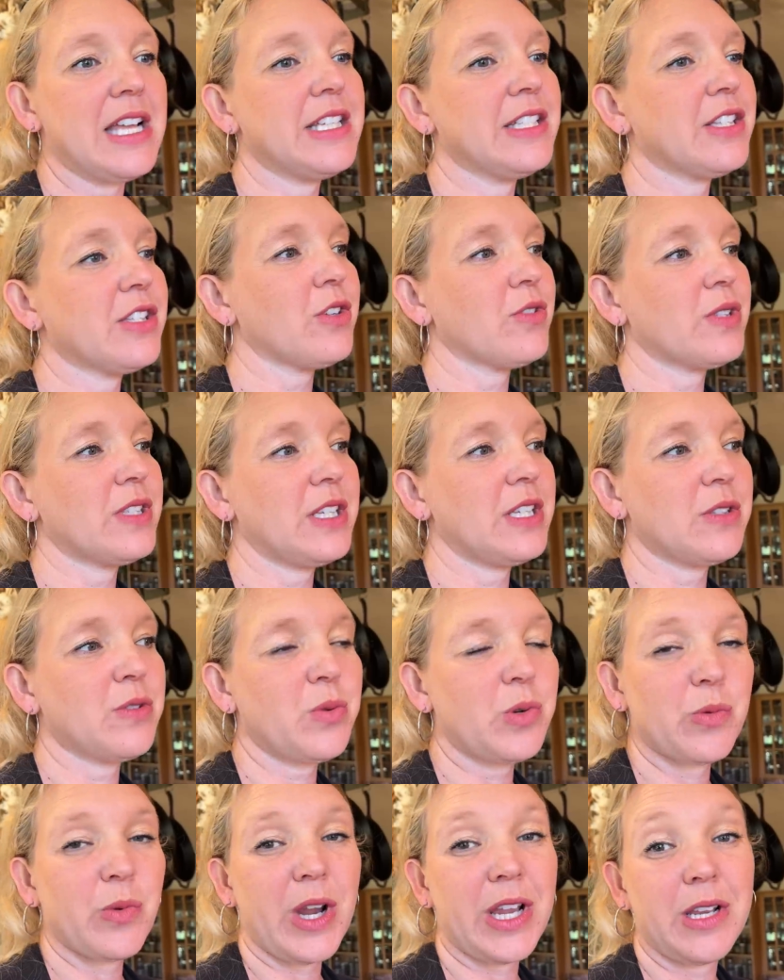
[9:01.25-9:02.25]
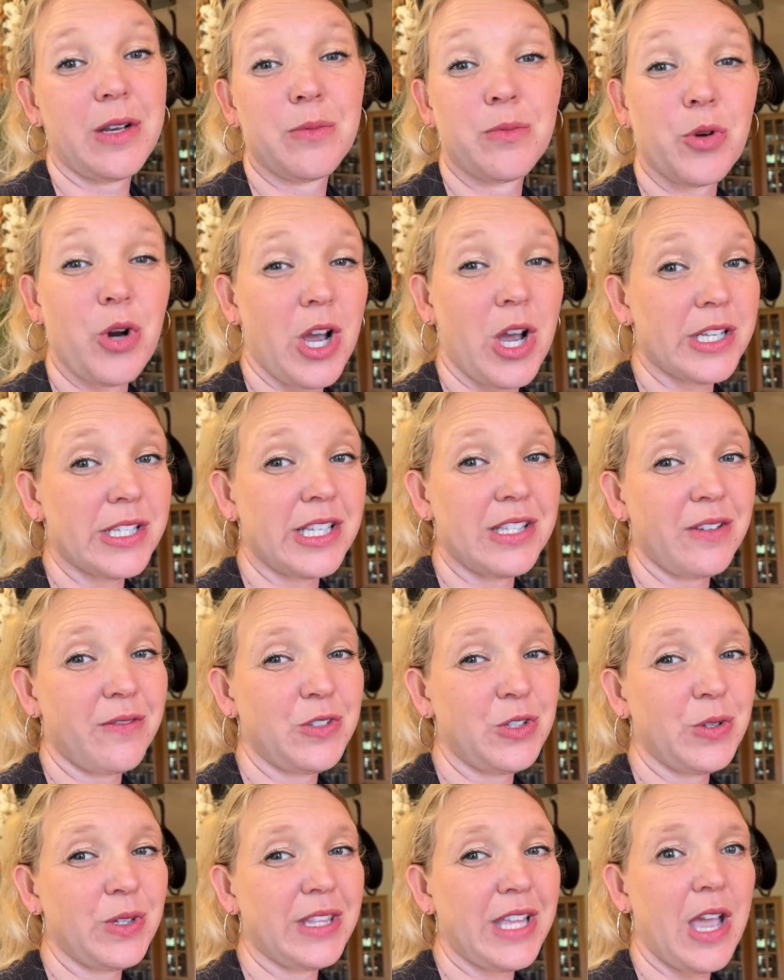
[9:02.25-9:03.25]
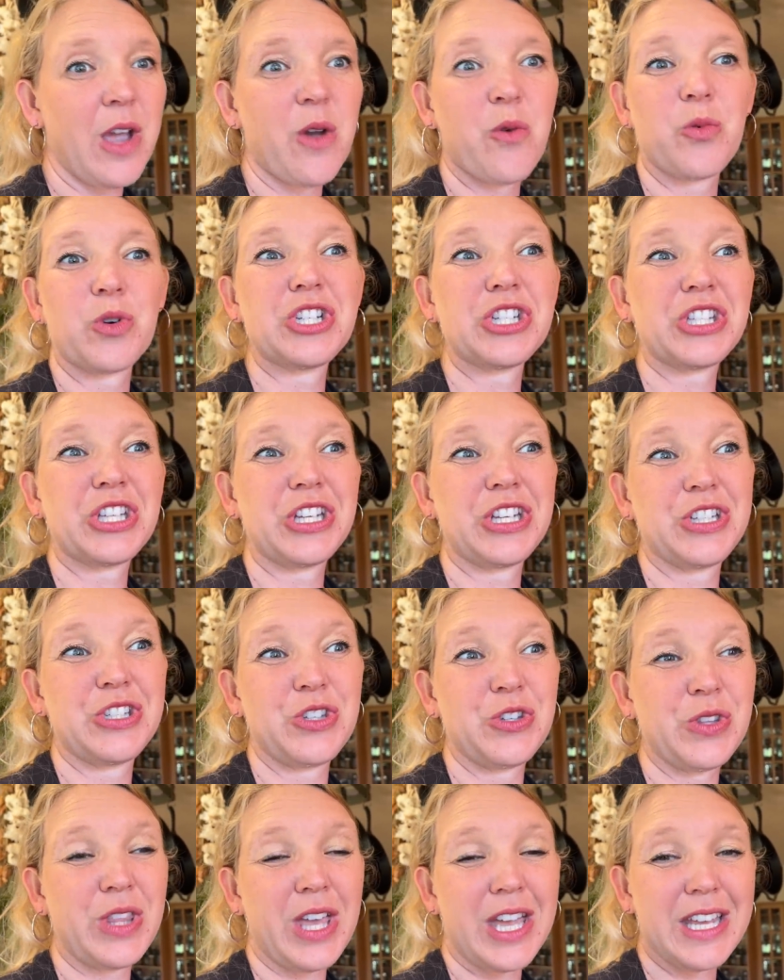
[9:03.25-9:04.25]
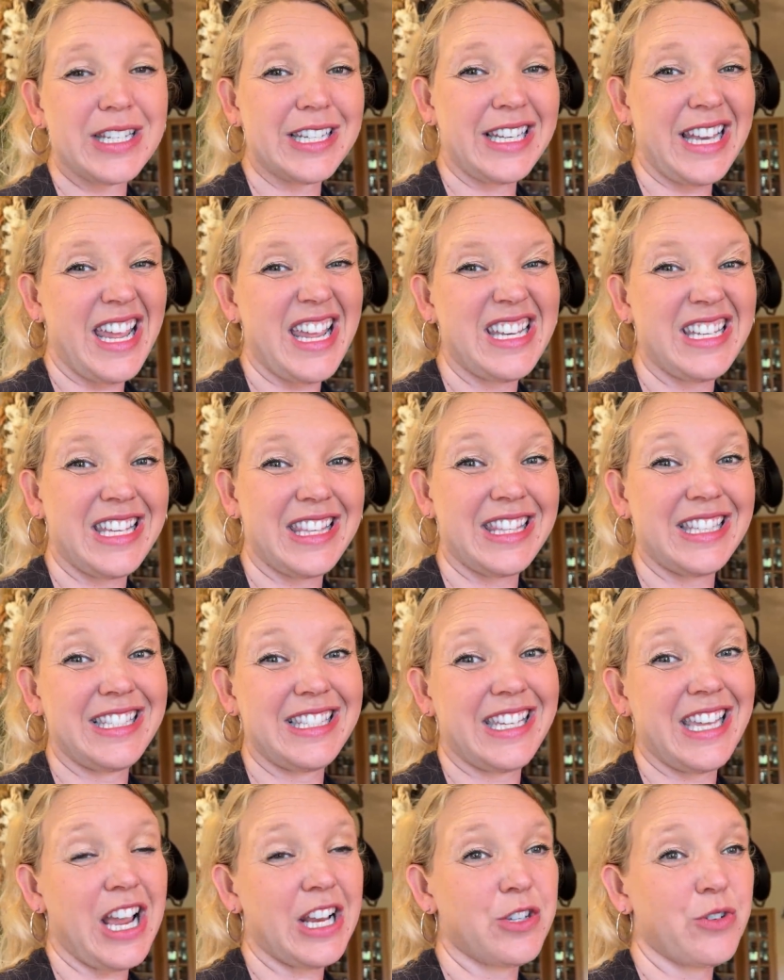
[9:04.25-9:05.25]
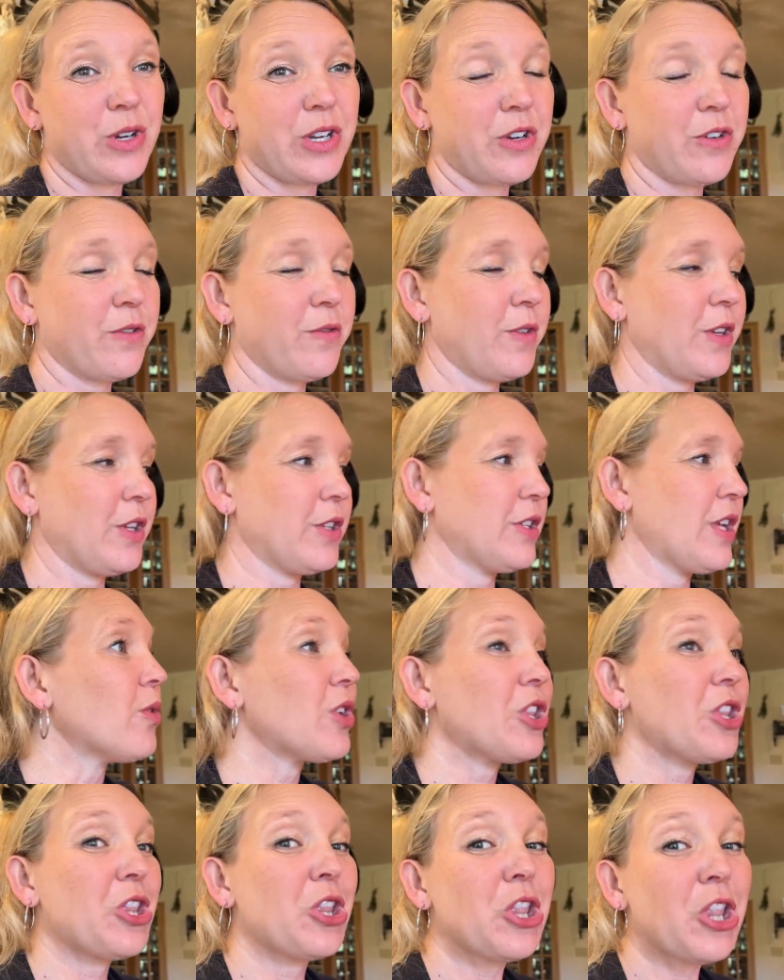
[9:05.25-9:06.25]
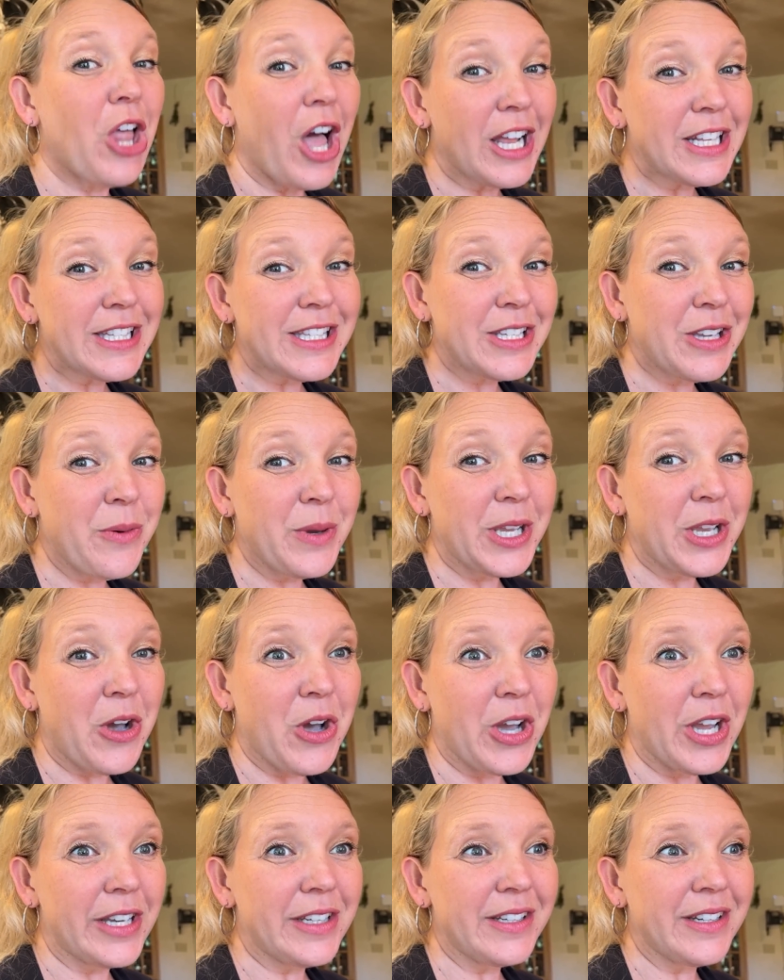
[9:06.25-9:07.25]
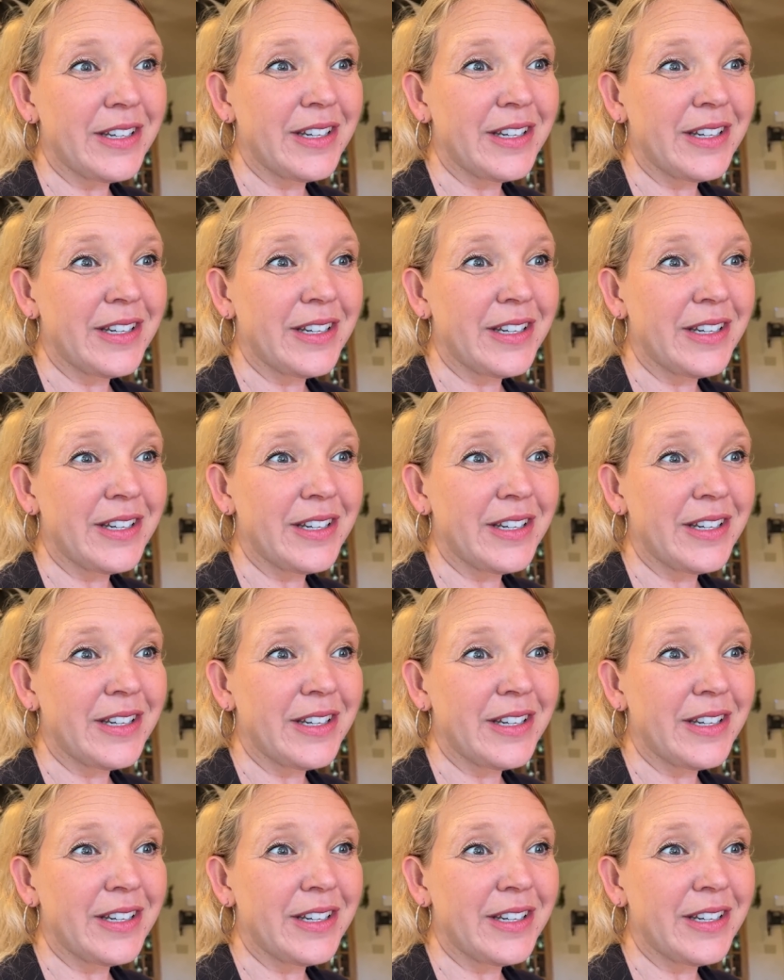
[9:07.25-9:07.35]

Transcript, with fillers: And since we're right in the process of doing that, we're just gonna do that today and get the dehydrator filled. Lots going on.